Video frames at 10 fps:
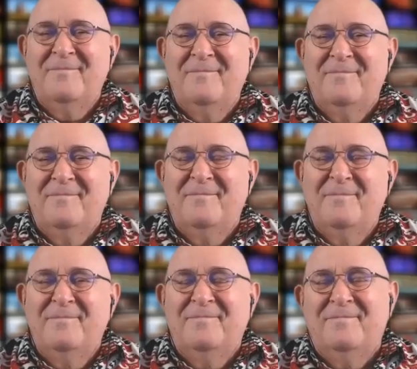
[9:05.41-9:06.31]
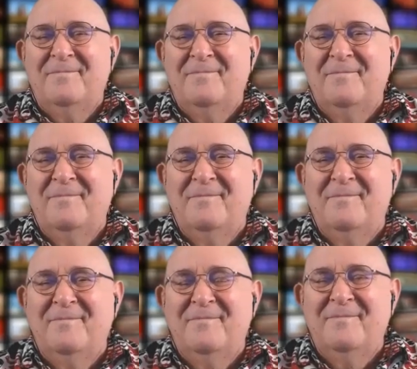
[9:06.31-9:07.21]

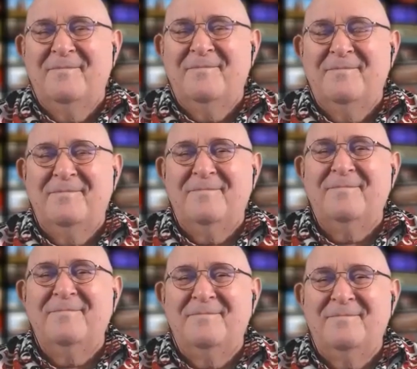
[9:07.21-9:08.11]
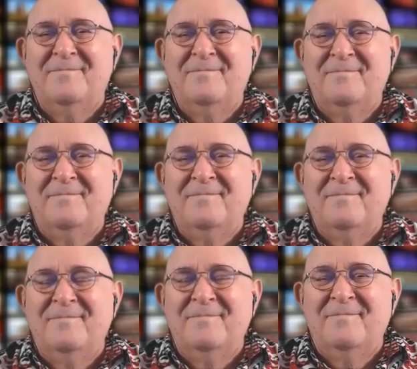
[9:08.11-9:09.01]

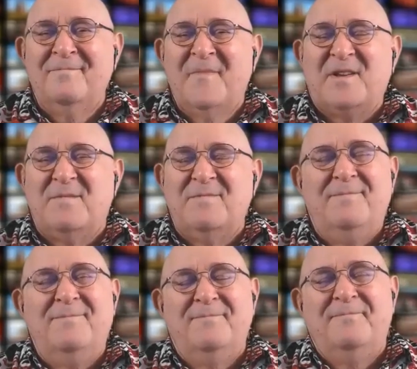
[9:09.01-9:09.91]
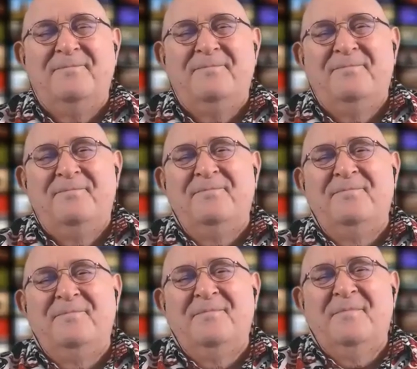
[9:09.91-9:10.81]

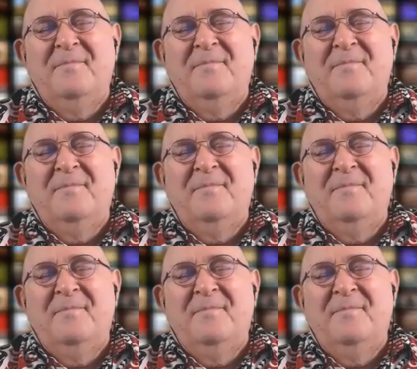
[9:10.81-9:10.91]
(not speaking)